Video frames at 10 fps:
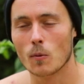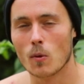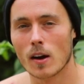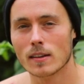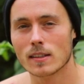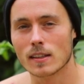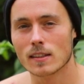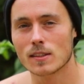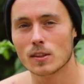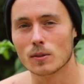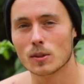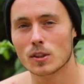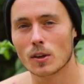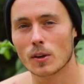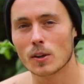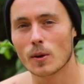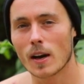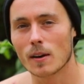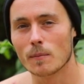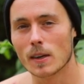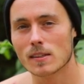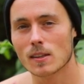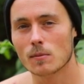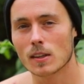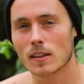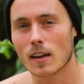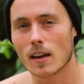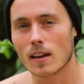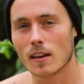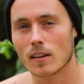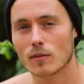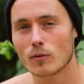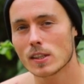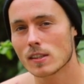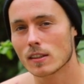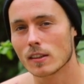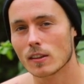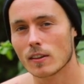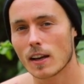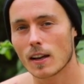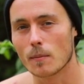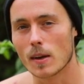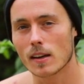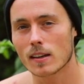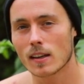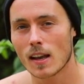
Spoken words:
wanting to show you how to make something that I recently learned how to make